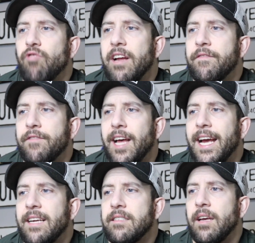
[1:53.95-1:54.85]
red
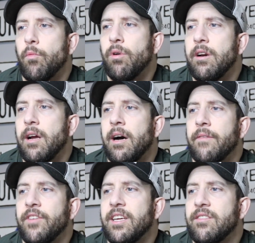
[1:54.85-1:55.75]
flags that weren't
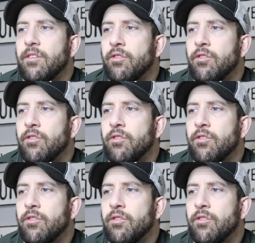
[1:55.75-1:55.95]
obvious